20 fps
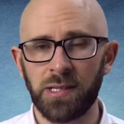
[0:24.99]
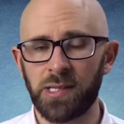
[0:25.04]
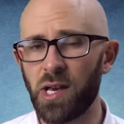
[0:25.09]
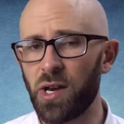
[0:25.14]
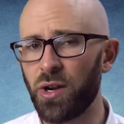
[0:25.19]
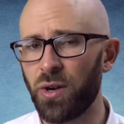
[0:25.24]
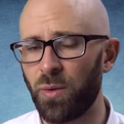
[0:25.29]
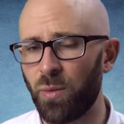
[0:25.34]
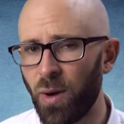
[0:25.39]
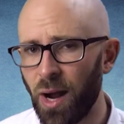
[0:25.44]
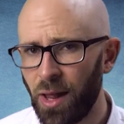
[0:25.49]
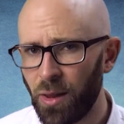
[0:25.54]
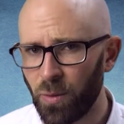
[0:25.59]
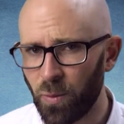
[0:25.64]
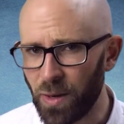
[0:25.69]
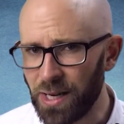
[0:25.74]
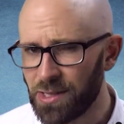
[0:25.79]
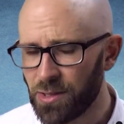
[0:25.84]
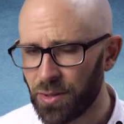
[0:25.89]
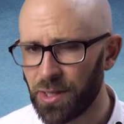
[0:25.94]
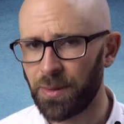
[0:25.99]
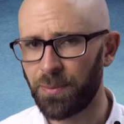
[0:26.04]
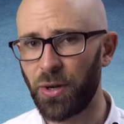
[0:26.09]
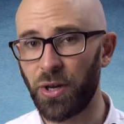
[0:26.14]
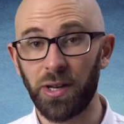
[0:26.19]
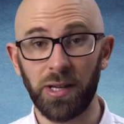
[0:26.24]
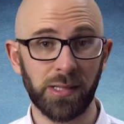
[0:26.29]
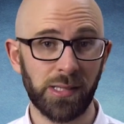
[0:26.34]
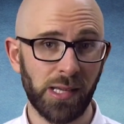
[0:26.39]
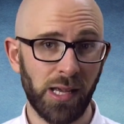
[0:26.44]
So, well, we took it
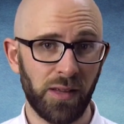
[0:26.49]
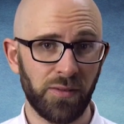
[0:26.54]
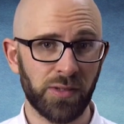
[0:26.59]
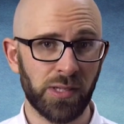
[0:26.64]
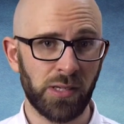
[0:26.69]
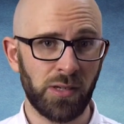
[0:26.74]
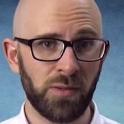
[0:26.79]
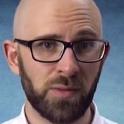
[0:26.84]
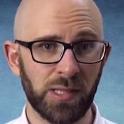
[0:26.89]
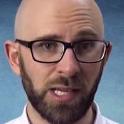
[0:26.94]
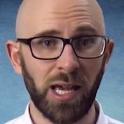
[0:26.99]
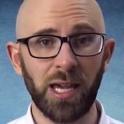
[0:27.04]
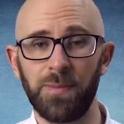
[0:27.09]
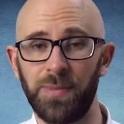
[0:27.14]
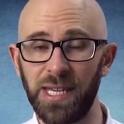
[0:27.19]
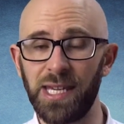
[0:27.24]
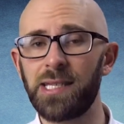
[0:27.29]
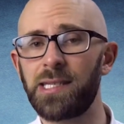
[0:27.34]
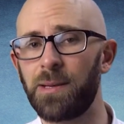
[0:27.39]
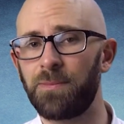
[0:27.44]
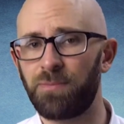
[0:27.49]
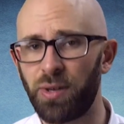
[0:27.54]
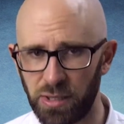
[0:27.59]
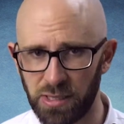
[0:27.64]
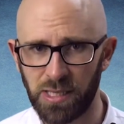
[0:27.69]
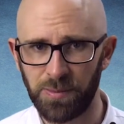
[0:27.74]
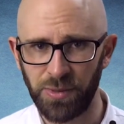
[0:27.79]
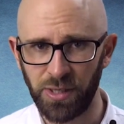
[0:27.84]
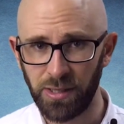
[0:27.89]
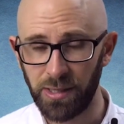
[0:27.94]
upon ourselves to type is it
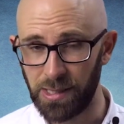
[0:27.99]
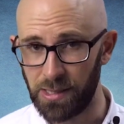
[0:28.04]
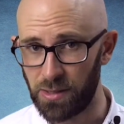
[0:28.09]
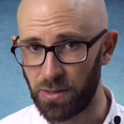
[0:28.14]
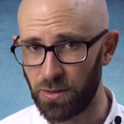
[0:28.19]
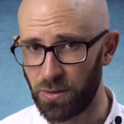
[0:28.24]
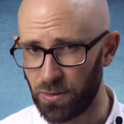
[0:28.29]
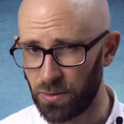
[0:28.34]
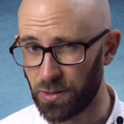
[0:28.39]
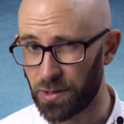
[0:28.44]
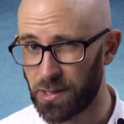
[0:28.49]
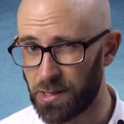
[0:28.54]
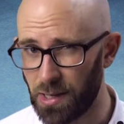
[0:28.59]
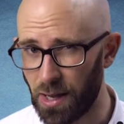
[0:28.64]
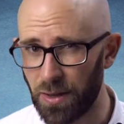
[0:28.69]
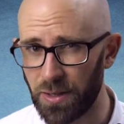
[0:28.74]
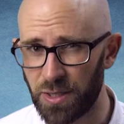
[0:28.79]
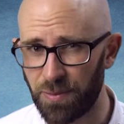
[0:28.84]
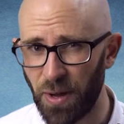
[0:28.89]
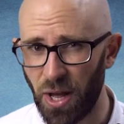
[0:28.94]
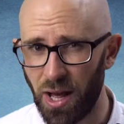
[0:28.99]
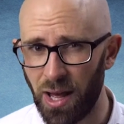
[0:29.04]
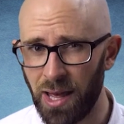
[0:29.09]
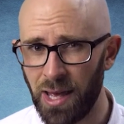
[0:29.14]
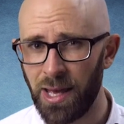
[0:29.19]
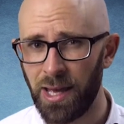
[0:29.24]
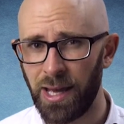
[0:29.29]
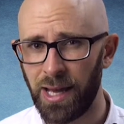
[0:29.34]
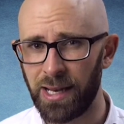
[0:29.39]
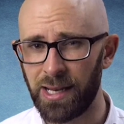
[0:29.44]
possible into Google's search bar
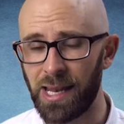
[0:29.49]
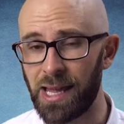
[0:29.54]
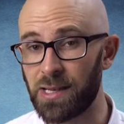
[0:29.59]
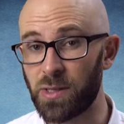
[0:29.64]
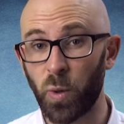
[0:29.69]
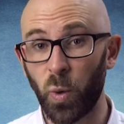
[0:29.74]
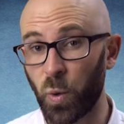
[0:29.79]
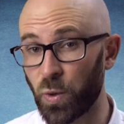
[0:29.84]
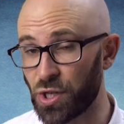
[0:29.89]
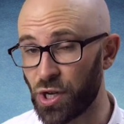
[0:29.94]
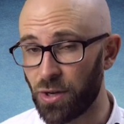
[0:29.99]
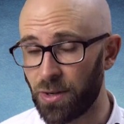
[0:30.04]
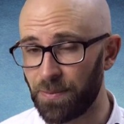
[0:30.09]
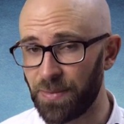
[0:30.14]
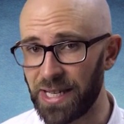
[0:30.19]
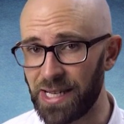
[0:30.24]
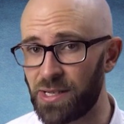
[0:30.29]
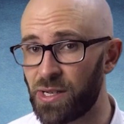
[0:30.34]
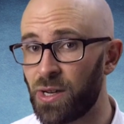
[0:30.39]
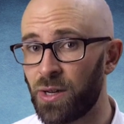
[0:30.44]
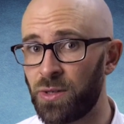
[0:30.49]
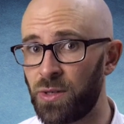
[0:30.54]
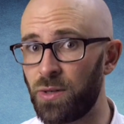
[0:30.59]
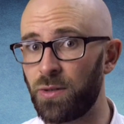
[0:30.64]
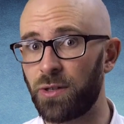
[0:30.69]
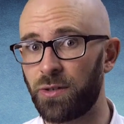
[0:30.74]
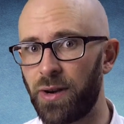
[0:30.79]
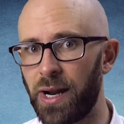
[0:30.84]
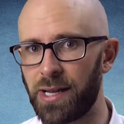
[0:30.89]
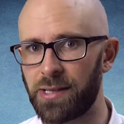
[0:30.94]
and let autocomplete do
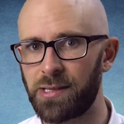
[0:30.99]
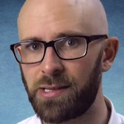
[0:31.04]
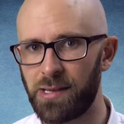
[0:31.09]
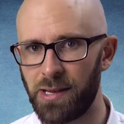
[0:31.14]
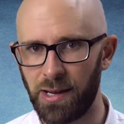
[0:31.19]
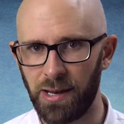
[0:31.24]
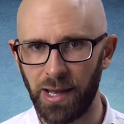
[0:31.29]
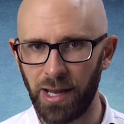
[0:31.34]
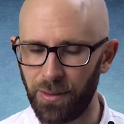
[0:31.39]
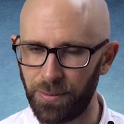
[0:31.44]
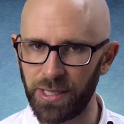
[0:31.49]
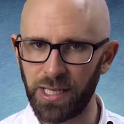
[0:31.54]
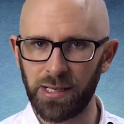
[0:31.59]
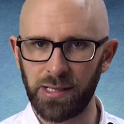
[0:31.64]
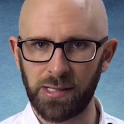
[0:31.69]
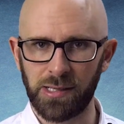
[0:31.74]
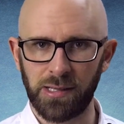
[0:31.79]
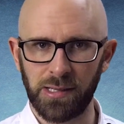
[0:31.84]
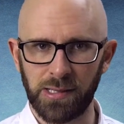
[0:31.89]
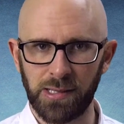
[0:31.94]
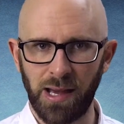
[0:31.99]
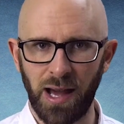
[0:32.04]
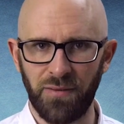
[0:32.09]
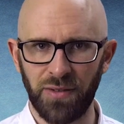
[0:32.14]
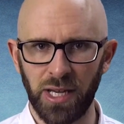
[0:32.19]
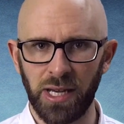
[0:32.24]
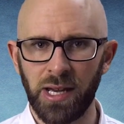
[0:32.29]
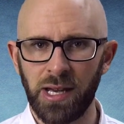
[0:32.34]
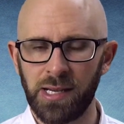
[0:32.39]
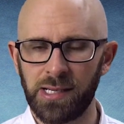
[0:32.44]
the rest in helping us
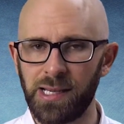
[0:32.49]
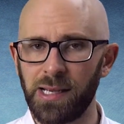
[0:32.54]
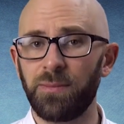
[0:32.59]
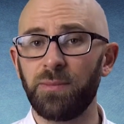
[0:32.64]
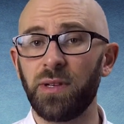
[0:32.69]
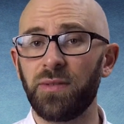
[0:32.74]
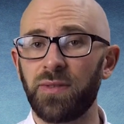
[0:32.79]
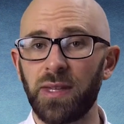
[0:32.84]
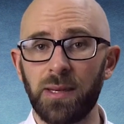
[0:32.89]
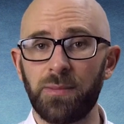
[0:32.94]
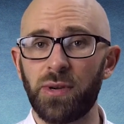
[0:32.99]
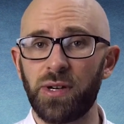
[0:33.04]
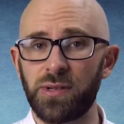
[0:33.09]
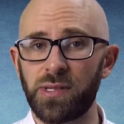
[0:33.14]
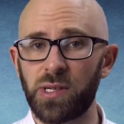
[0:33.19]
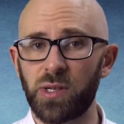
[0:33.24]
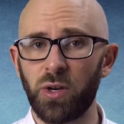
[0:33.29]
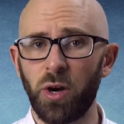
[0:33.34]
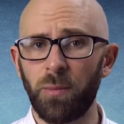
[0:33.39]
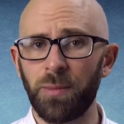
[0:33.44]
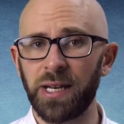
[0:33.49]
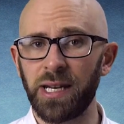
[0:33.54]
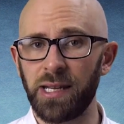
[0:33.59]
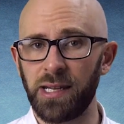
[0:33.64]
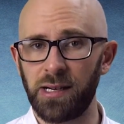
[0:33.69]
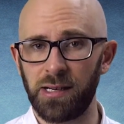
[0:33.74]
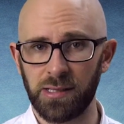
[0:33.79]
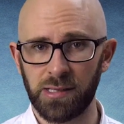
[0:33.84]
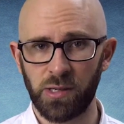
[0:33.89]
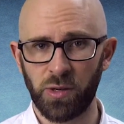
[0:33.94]
discover some of the most commonly
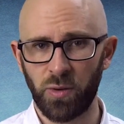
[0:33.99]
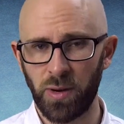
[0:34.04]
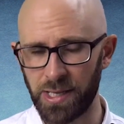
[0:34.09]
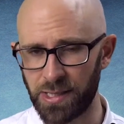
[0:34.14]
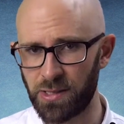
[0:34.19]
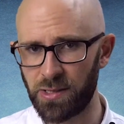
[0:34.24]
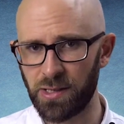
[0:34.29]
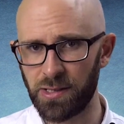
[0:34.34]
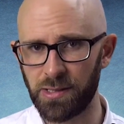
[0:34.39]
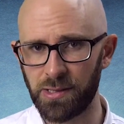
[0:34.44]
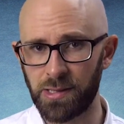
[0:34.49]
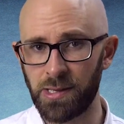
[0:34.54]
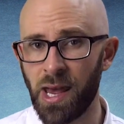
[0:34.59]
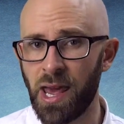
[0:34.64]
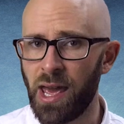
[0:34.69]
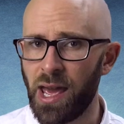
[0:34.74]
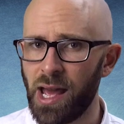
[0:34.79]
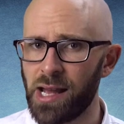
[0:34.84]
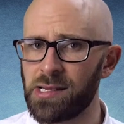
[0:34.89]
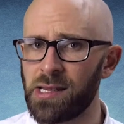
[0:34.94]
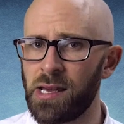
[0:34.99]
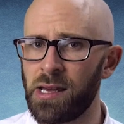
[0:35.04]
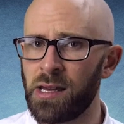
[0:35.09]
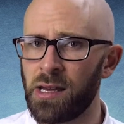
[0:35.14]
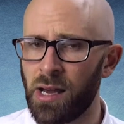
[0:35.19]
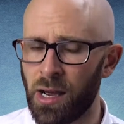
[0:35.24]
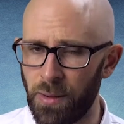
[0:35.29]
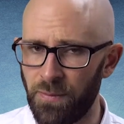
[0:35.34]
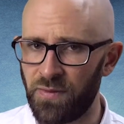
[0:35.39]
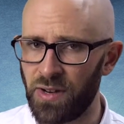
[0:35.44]
asked questions and
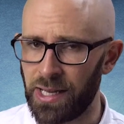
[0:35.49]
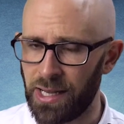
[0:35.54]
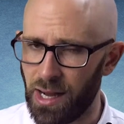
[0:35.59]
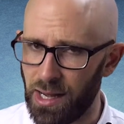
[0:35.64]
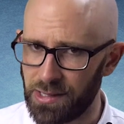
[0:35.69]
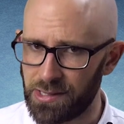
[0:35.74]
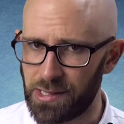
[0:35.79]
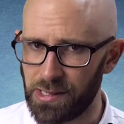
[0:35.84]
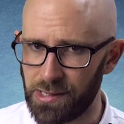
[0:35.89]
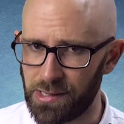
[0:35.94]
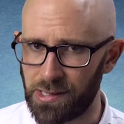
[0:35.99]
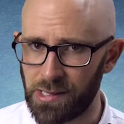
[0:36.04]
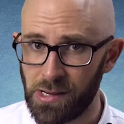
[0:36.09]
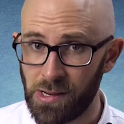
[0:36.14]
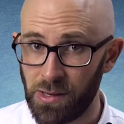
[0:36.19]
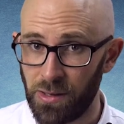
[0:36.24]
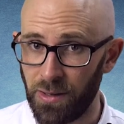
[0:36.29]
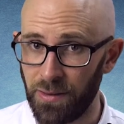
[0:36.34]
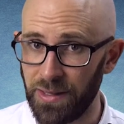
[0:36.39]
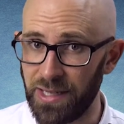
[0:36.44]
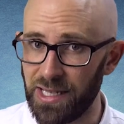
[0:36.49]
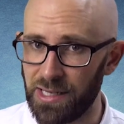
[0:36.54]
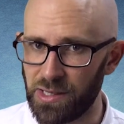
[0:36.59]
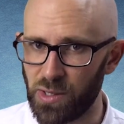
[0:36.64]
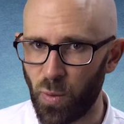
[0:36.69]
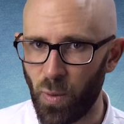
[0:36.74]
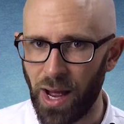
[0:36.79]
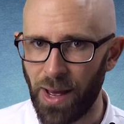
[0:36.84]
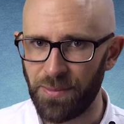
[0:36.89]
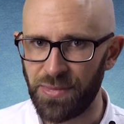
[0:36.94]
hopefully answers on the
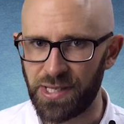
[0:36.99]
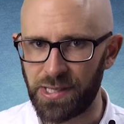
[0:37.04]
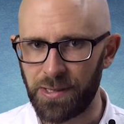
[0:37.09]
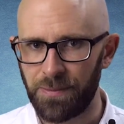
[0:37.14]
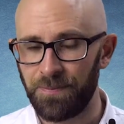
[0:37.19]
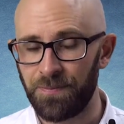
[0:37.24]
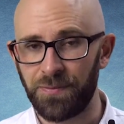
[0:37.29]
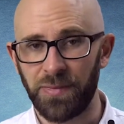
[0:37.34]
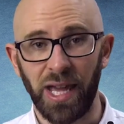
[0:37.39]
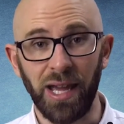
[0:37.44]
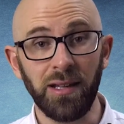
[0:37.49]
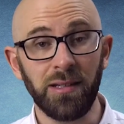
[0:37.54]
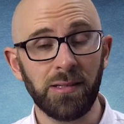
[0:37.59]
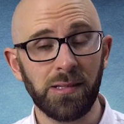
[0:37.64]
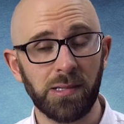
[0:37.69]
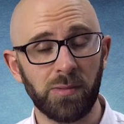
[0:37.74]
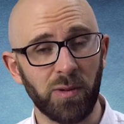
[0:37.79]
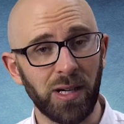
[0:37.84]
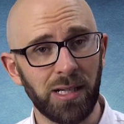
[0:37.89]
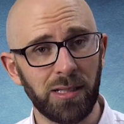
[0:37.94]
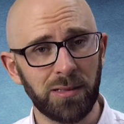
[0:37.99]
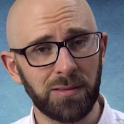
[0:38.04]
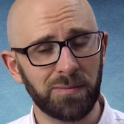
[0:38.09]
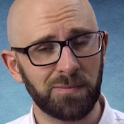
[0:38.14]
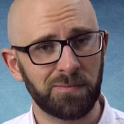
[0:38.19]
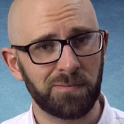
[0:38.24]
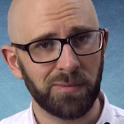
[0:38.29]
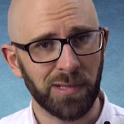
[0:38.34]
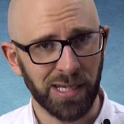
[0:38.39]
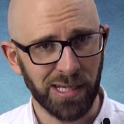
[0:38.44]
interwebs. And,
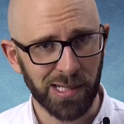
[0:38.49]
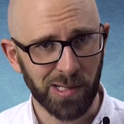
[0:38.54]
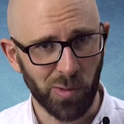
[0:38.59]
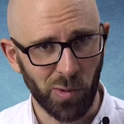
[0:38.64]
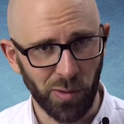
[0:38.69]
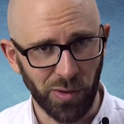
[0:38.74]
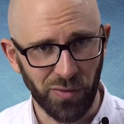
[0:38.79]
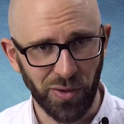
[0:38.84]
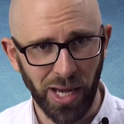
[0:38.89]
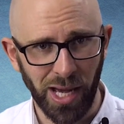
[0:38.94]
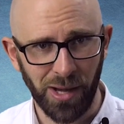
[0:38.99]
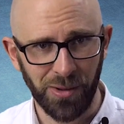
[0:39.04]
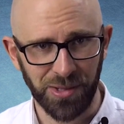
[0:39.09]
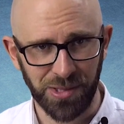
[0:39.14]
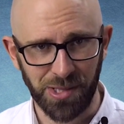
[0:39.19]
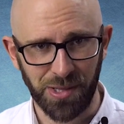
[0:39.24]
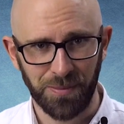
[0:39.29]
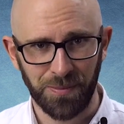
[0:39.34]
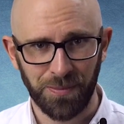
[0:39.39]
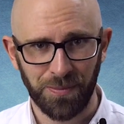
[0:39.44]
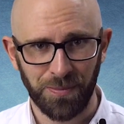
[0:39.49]
well, here's what we found.